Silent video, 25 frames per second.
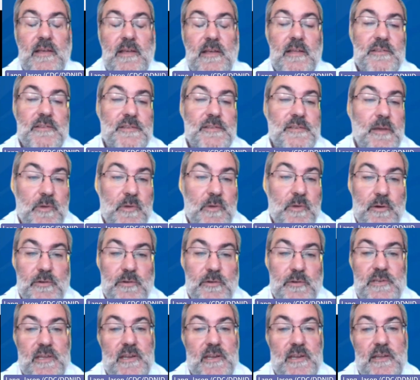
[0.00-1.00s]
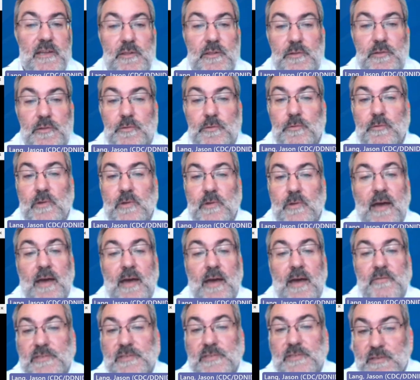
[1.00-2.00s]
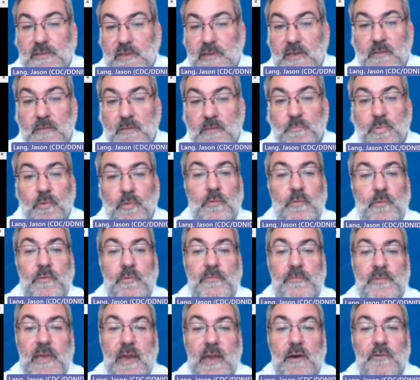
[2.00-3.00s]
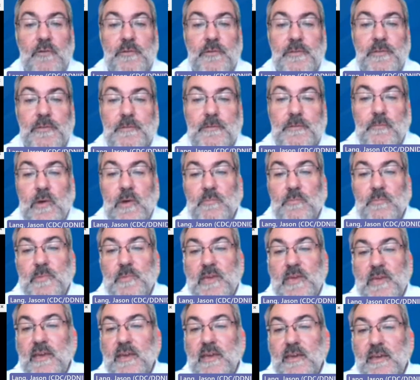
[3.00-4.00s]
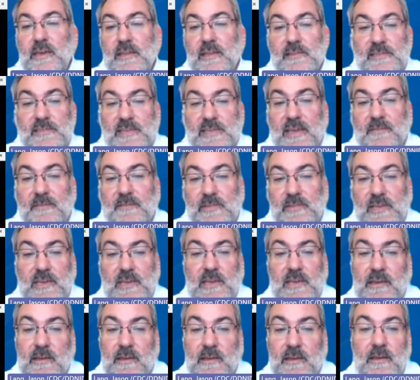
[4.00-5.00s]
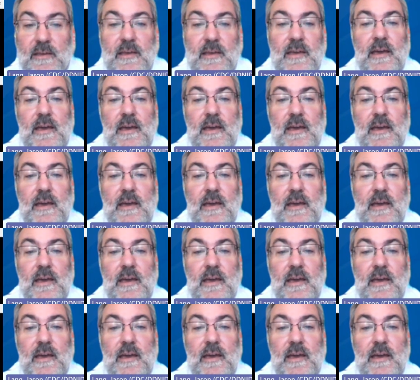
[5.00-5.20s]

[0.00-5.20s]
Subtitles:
Some of those can include, obviously, improved health, well-being, and safety,